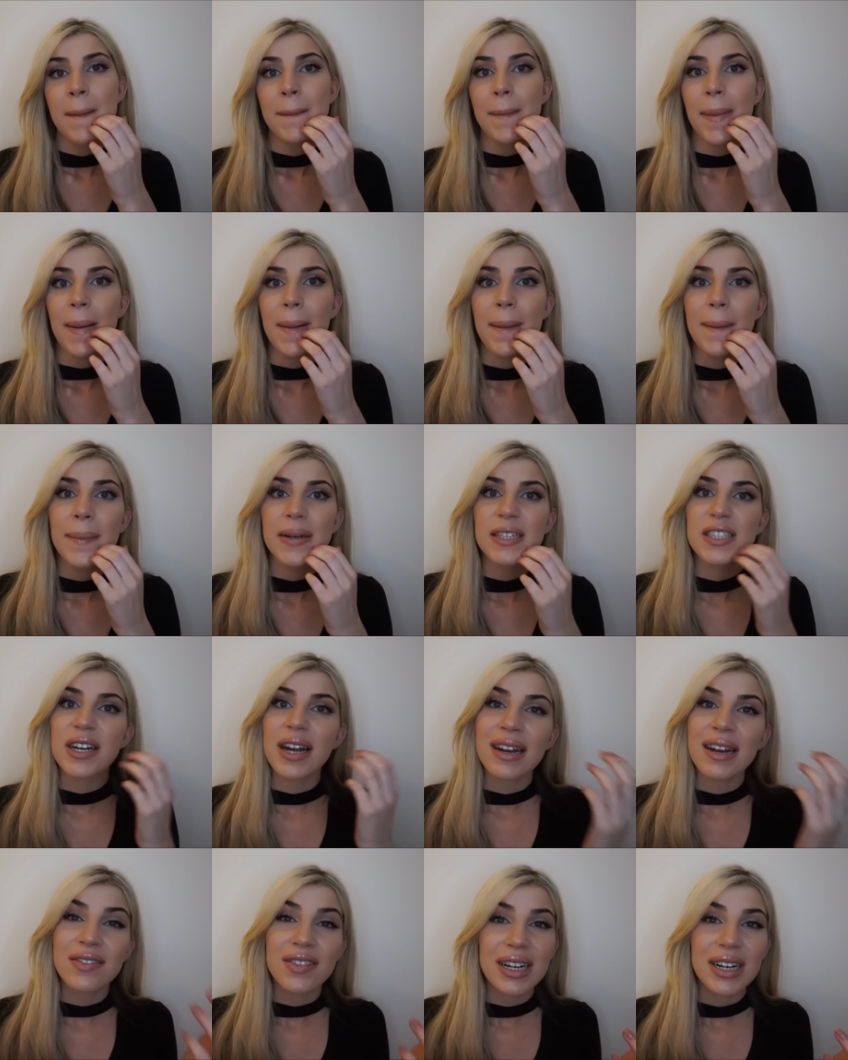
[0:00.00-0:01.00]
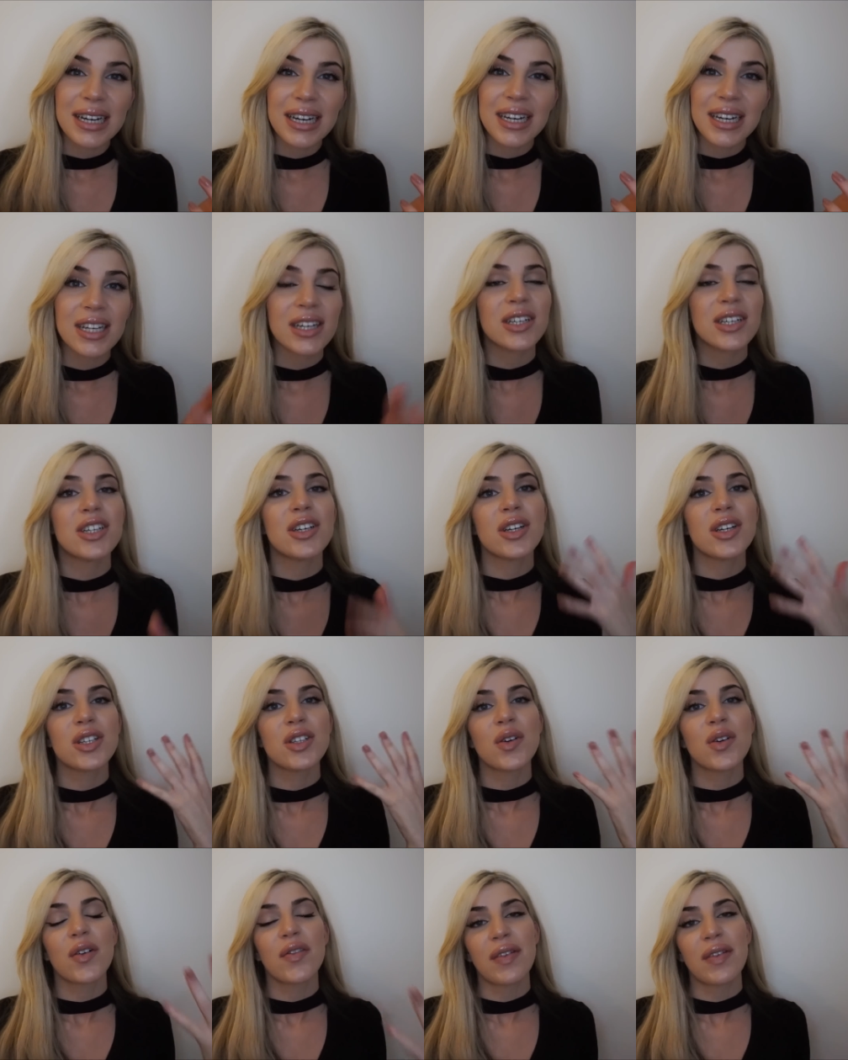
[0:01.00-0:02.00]
But generally,
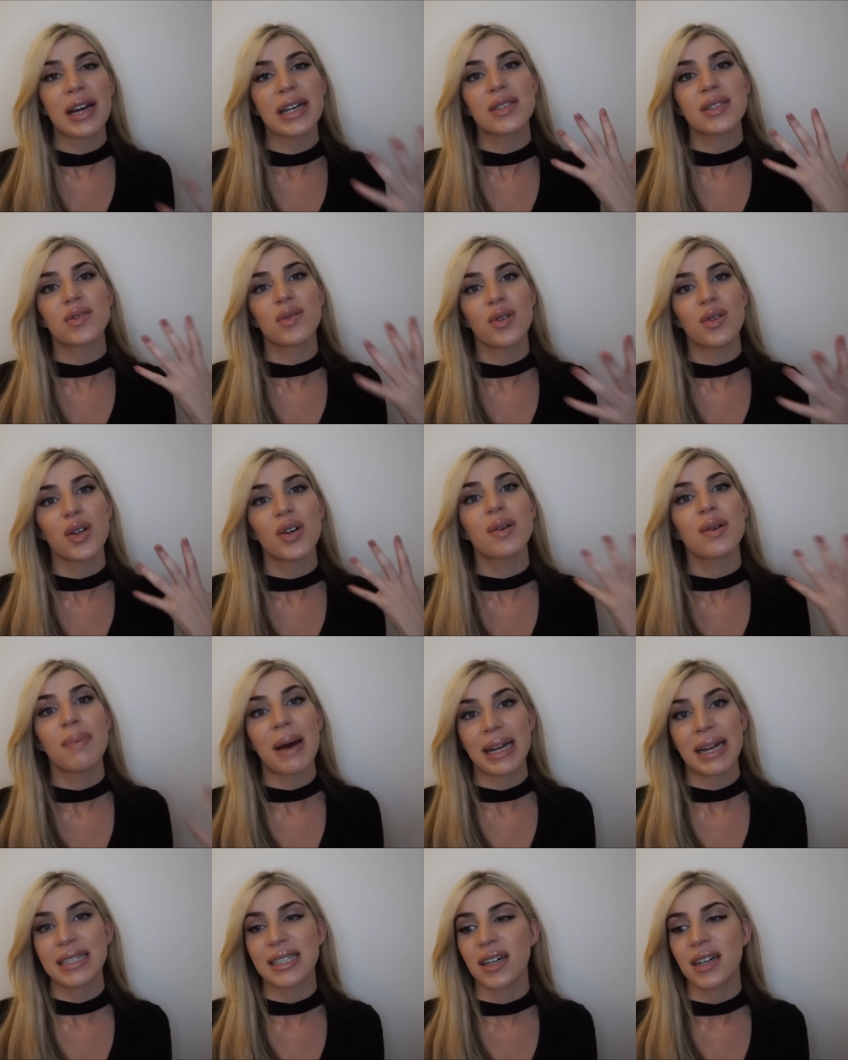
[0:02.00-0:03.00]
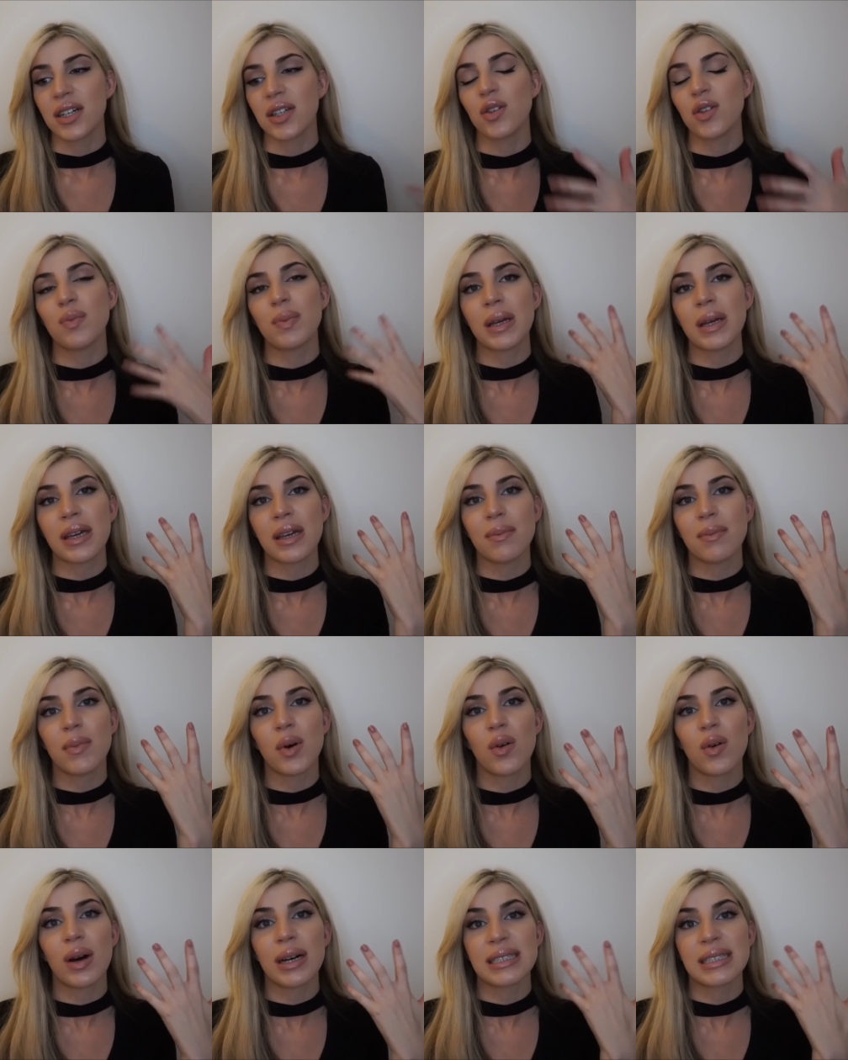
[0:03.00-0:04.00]
your face will look better. You'll be
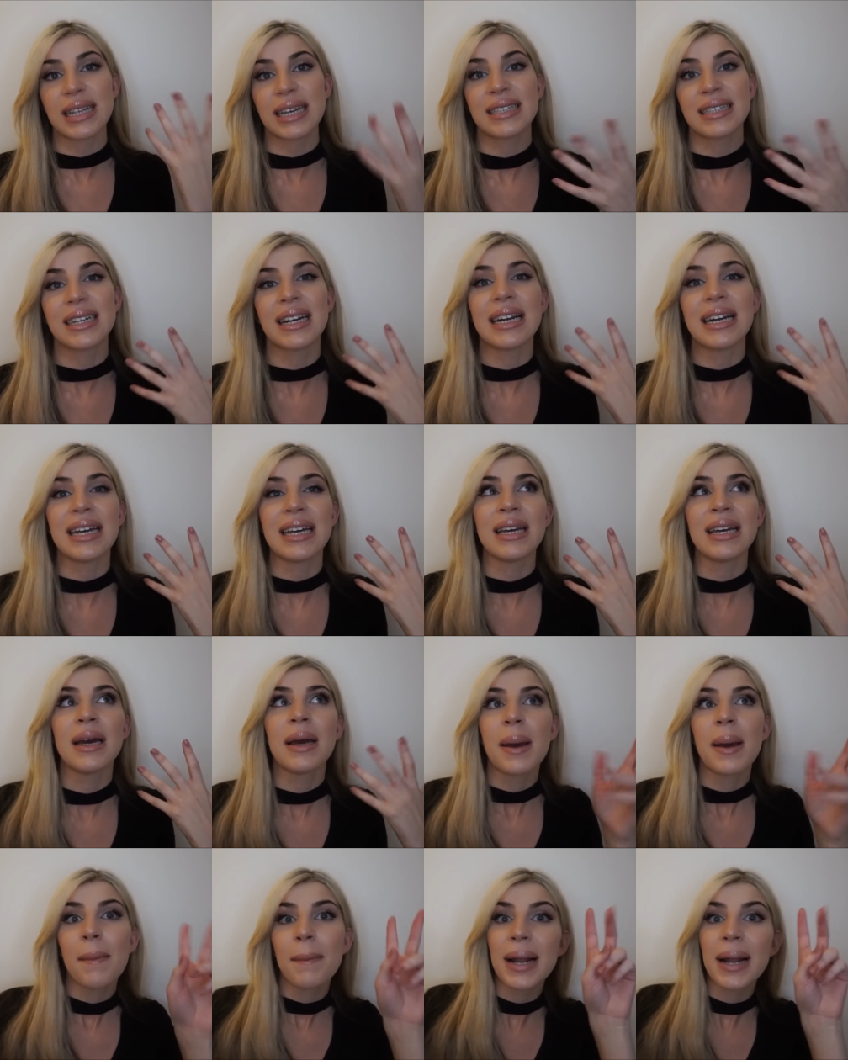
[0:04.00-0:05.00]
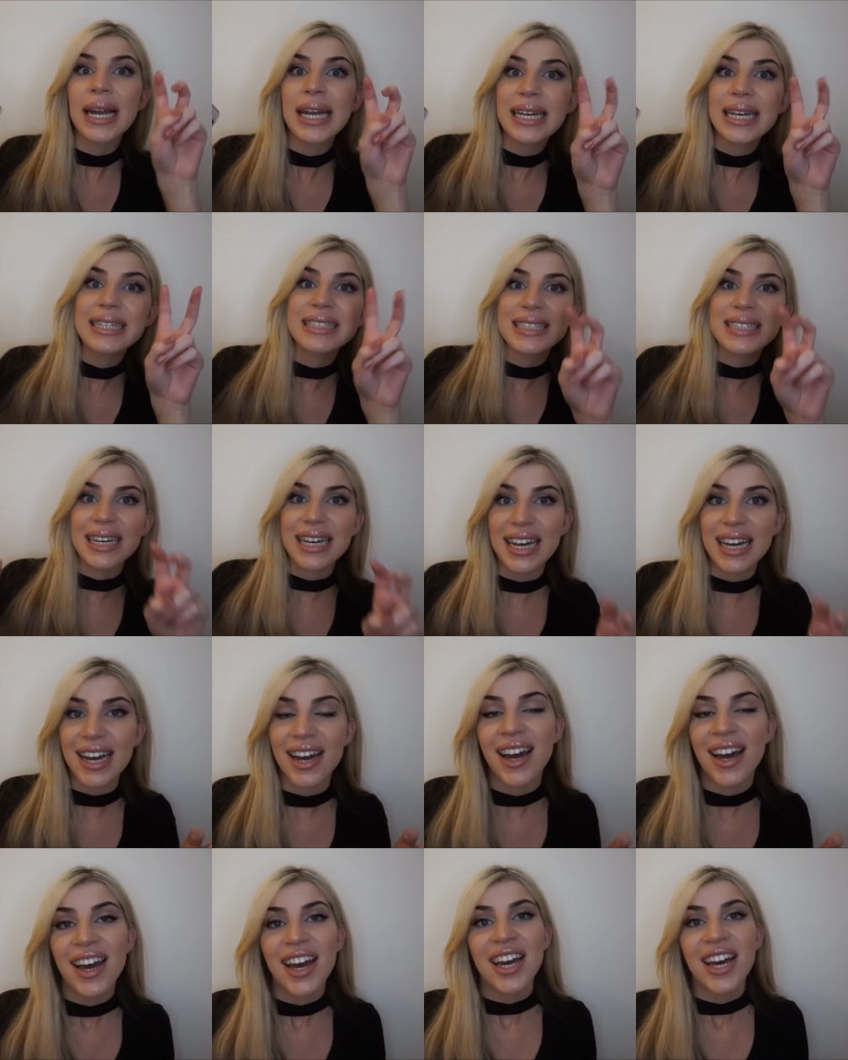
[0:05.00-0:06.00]
more aesthetically
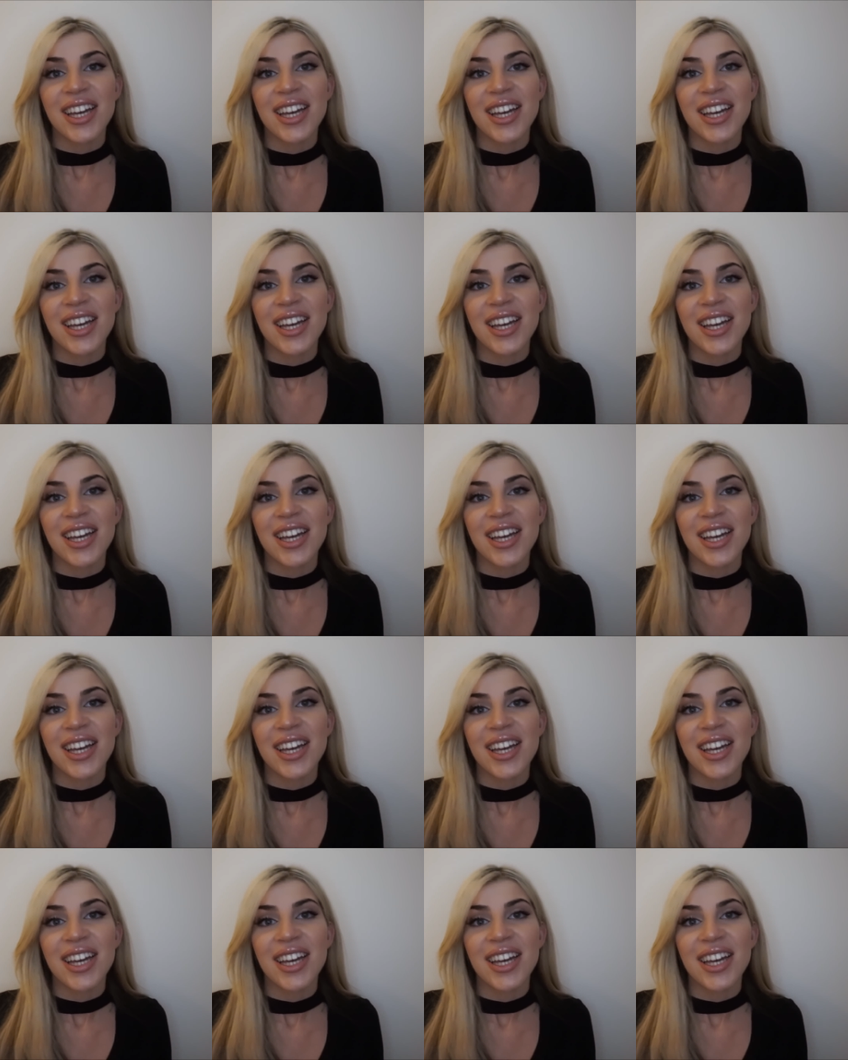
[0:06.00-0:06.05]
pleasing.